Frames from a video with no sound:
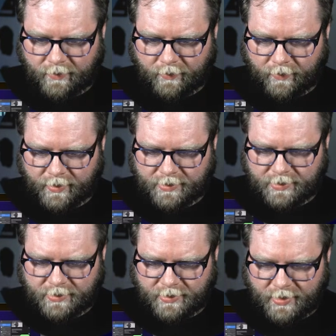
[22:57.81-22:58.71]

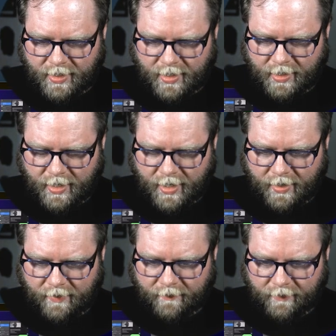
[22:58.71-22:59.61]
which I
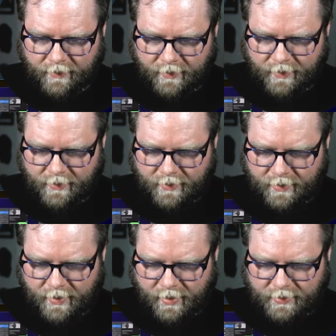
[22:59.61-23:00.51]
have
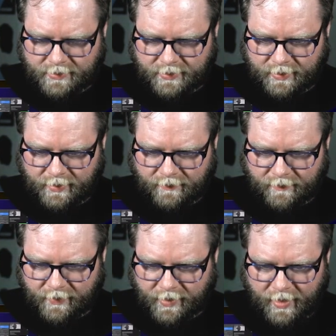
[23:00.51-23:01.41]
honestly
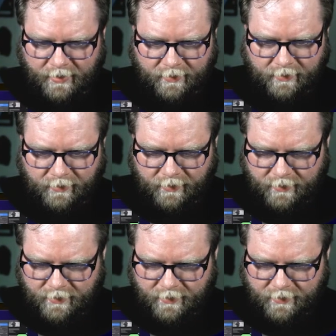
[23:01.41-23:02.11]
forgotten.